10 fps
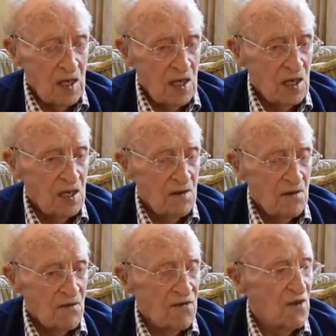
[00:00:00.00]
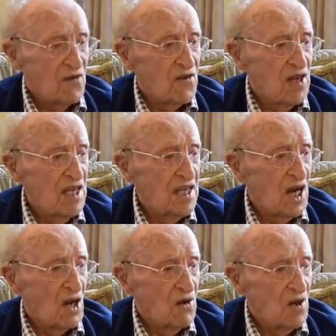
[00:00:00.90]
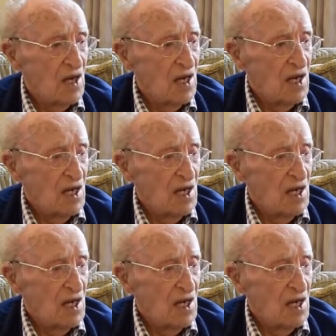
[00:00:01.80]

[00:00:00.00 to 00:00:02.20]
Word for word: uh Freetown,